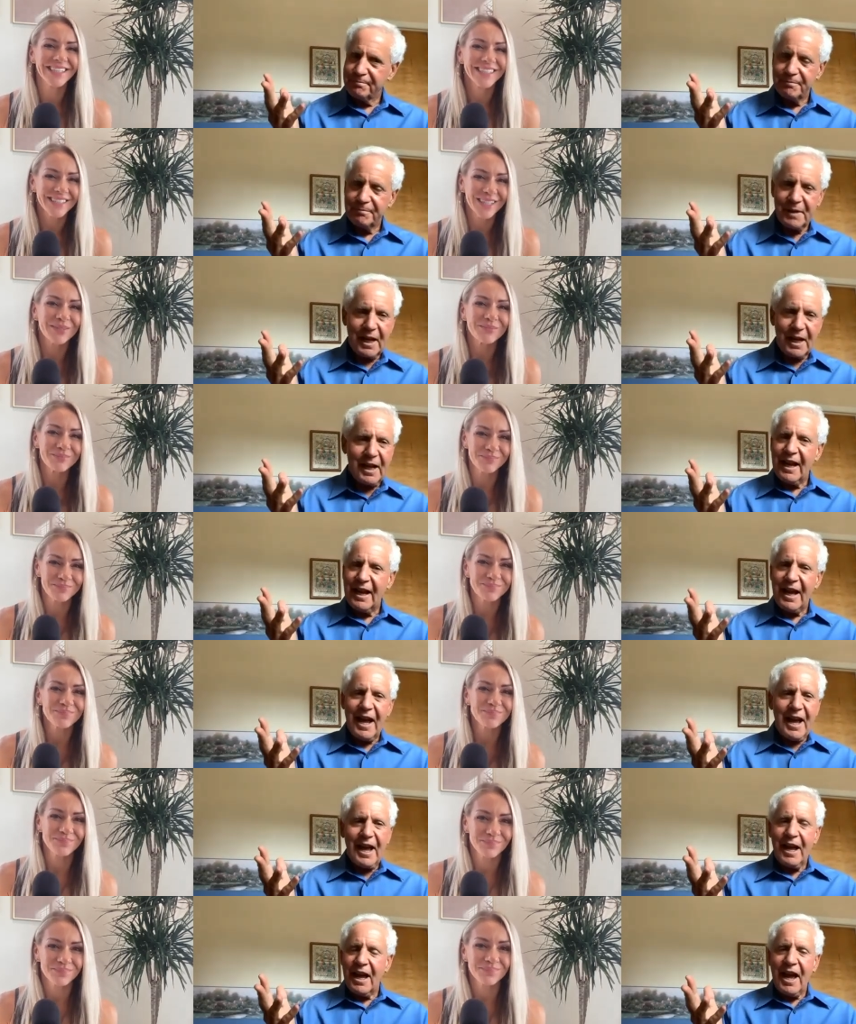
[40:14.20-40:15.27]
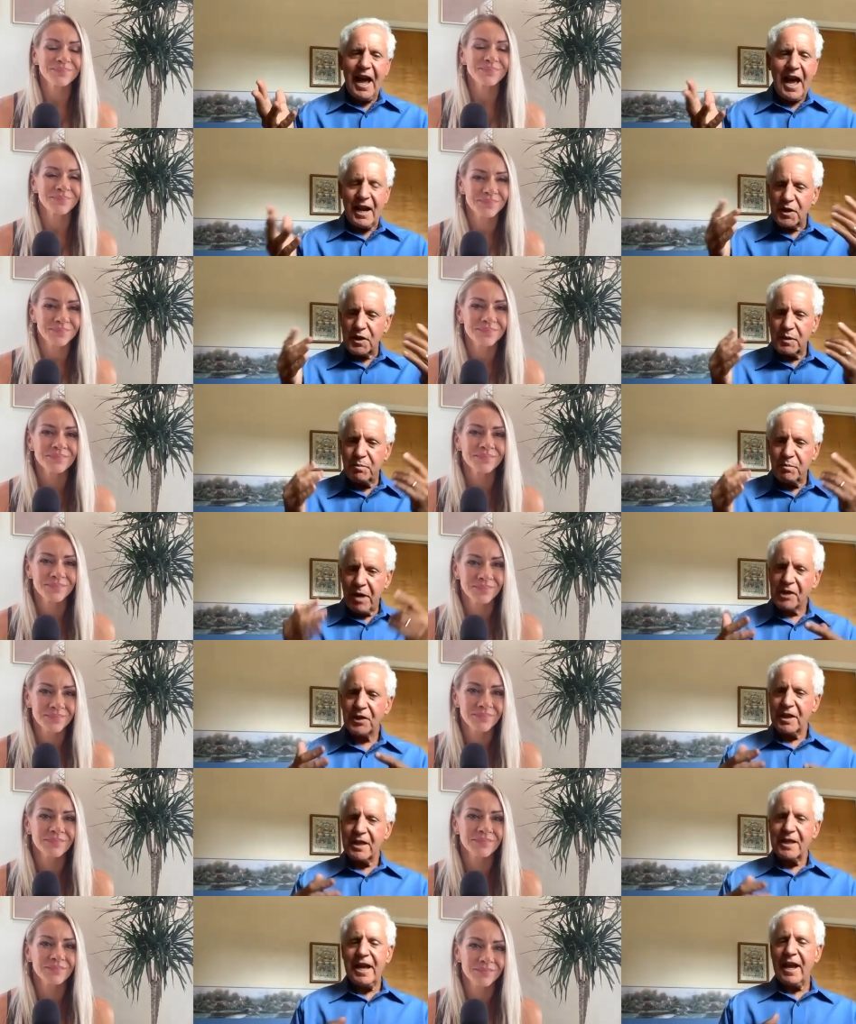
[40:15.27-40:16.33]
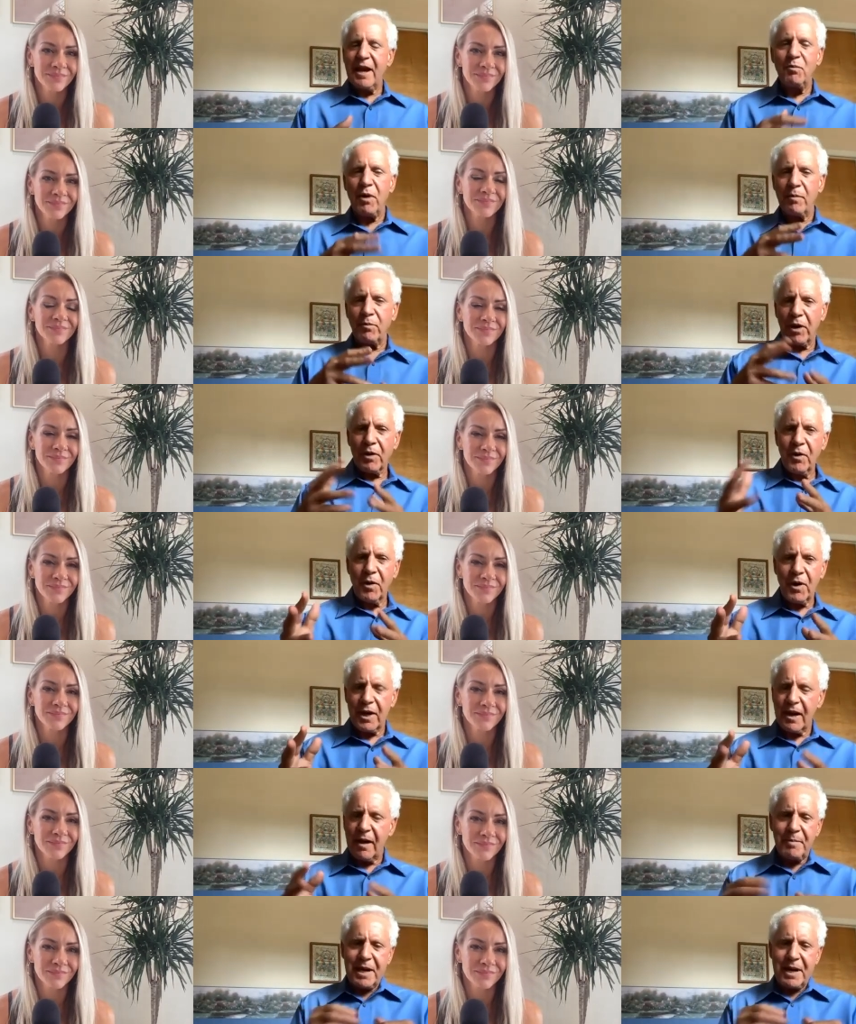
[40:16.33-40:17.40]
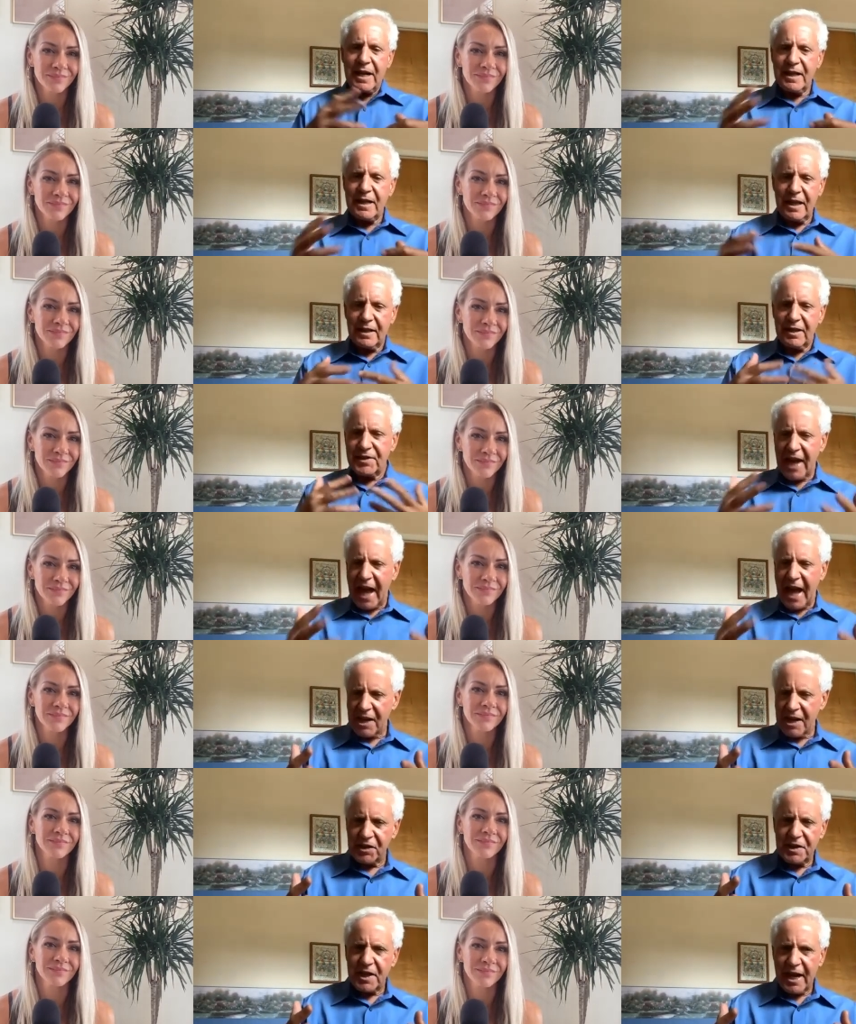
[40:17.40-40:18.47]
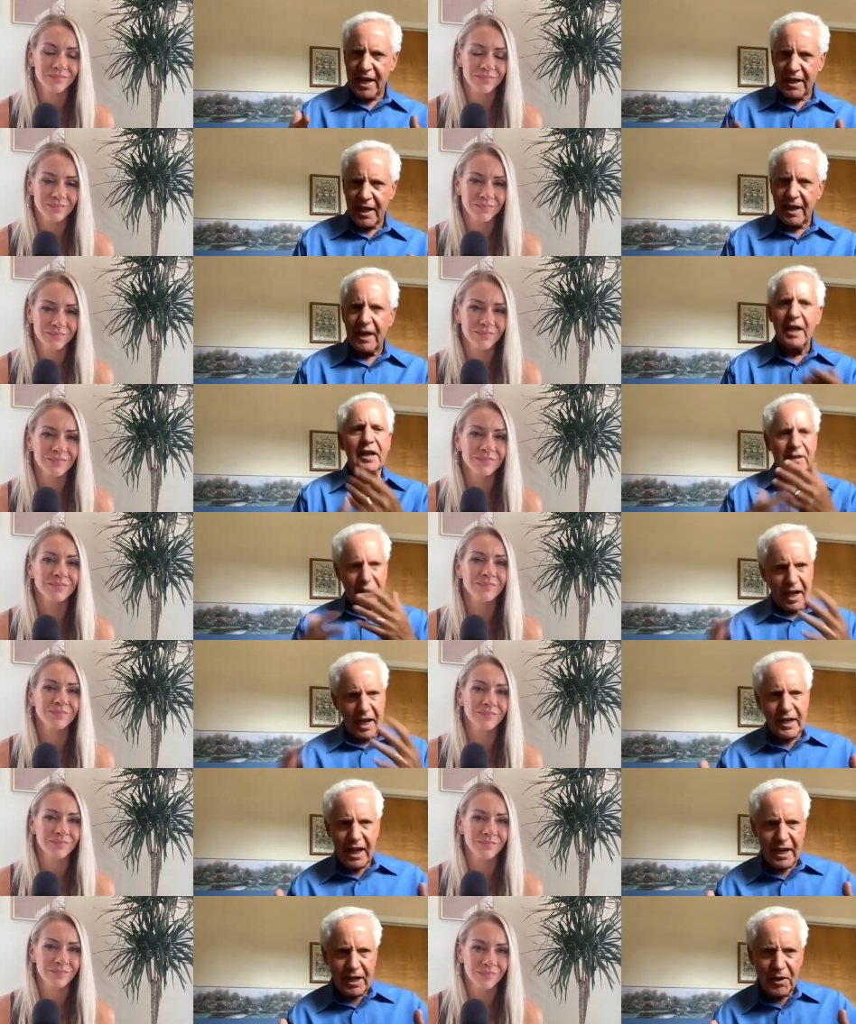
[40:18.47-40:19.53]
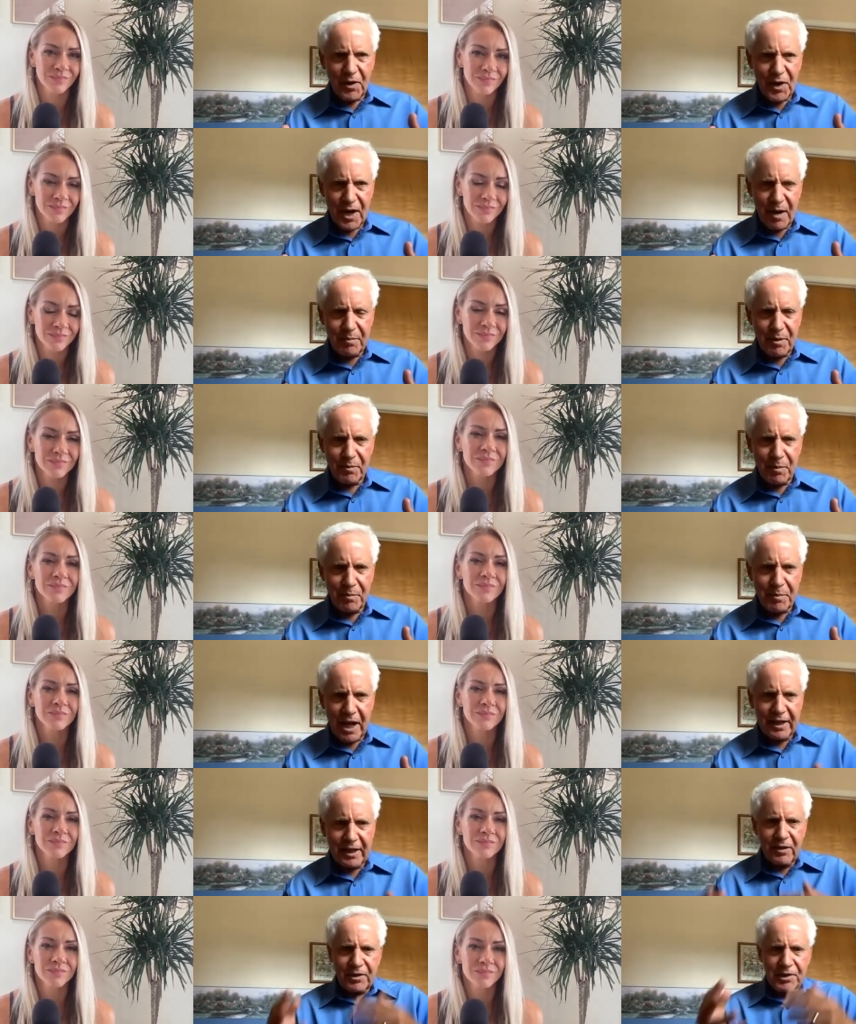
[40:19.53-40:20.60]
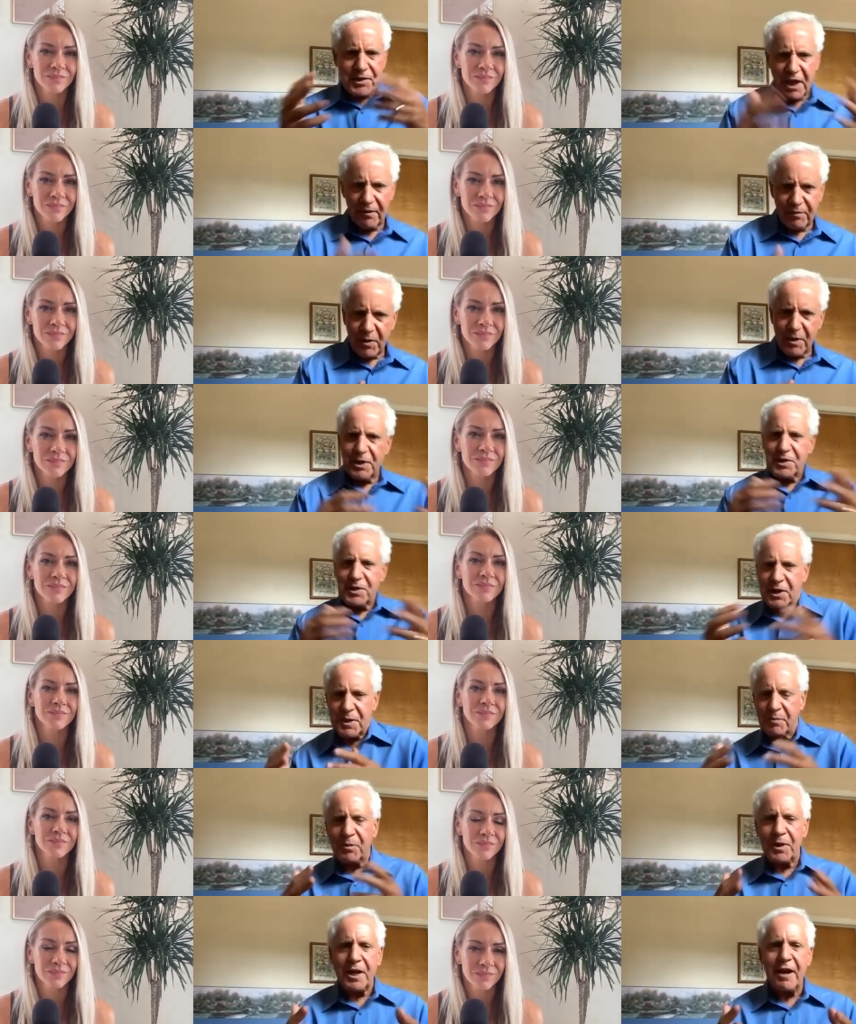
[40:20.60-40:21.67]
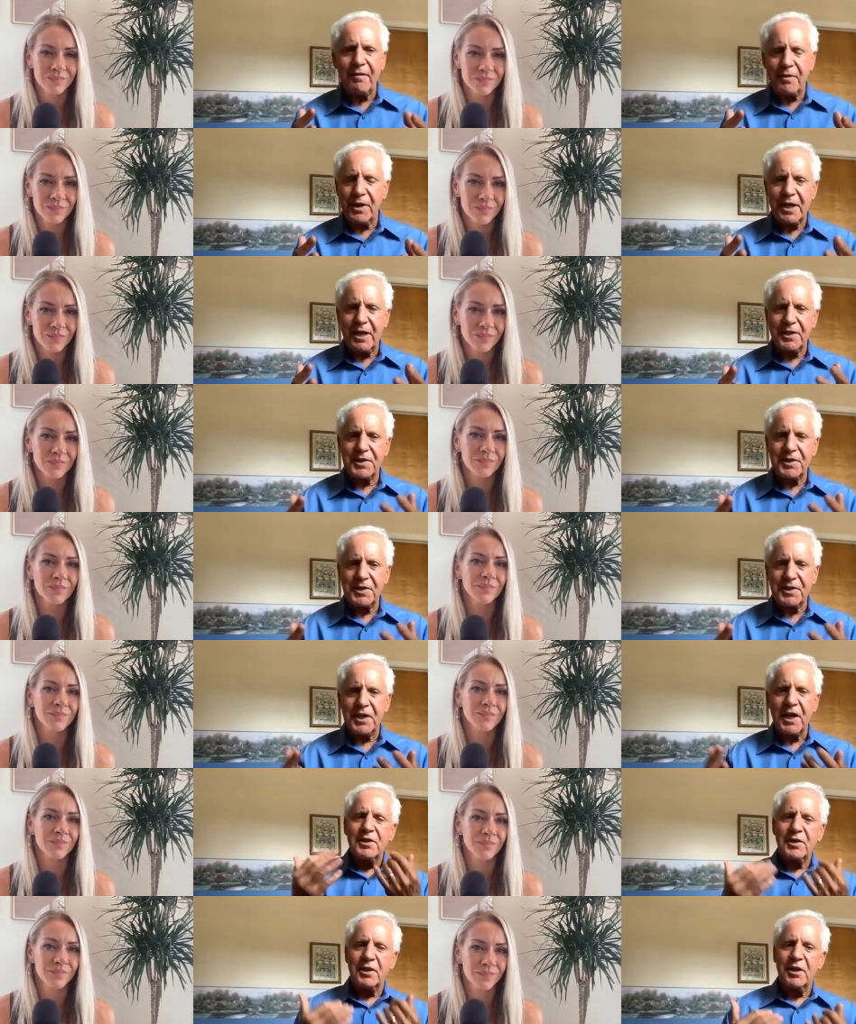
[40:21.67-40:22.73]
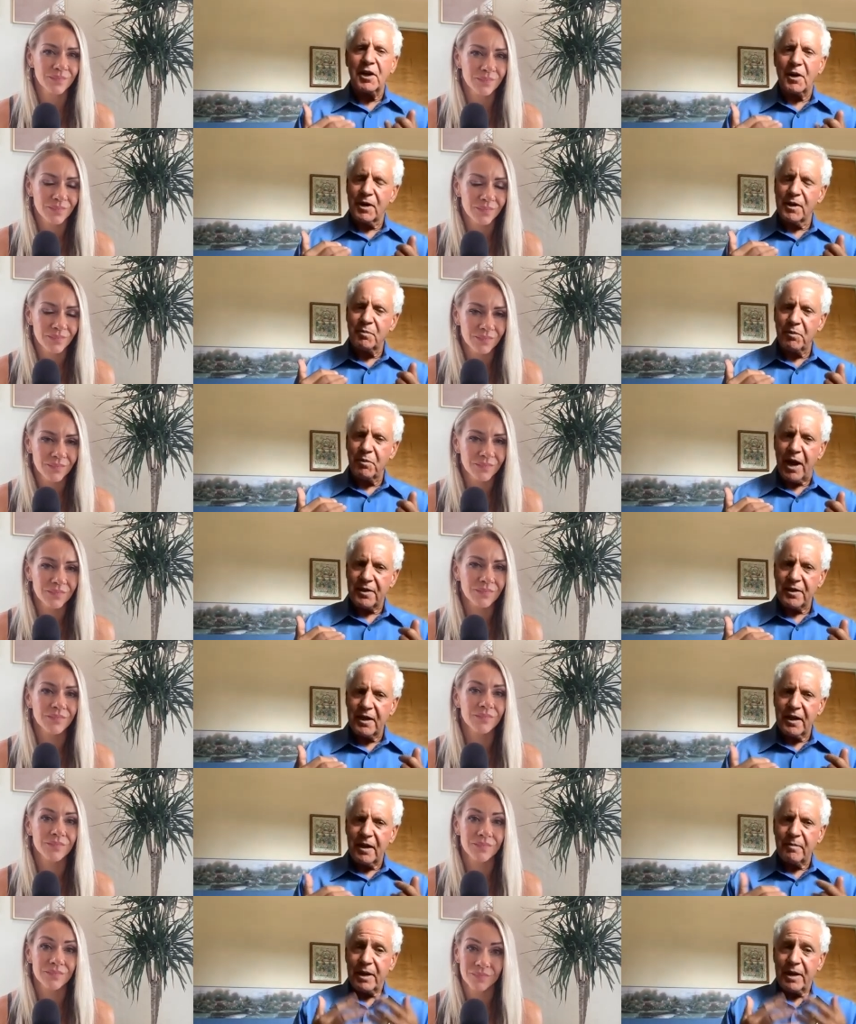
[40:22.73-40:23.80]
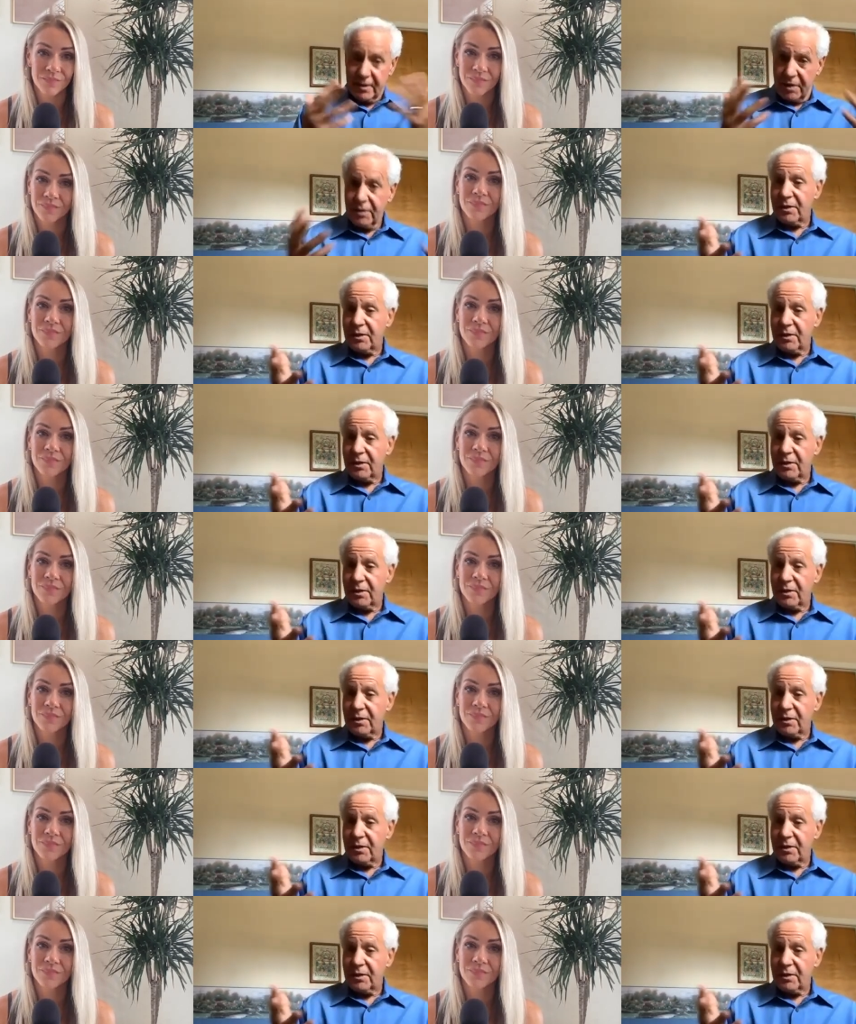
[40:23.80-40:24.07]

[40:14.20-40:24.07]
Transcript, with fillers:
Speaker 1: Yep. And especially then when we're caught up in anything that's agitating, like getting caught up in rebelling or self-criticism, whatever it is, to go to the breath. I mean,